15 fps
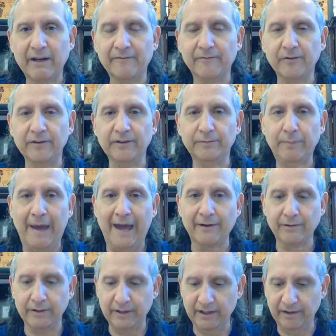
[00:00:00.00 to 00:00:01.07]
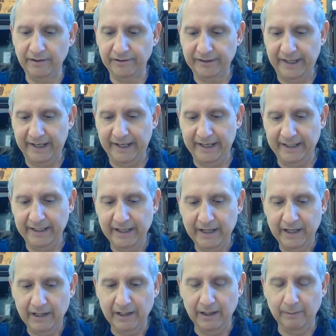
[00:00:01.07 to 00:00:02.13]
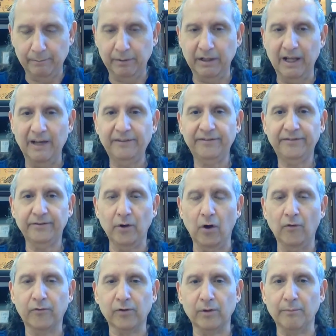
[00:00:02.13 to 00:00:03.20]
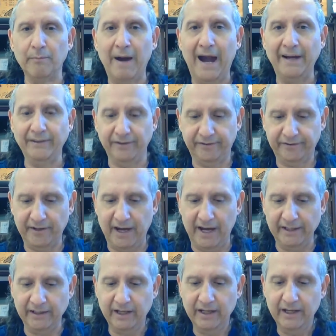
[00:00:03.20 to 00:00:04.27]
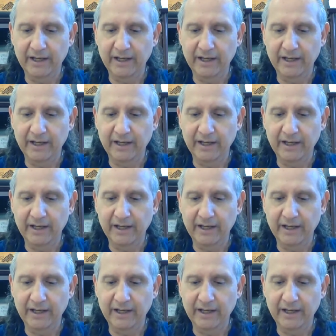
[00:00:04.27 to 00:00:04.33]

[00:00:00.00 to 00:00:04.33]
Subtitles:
for this pattern is a plus over a minus sign,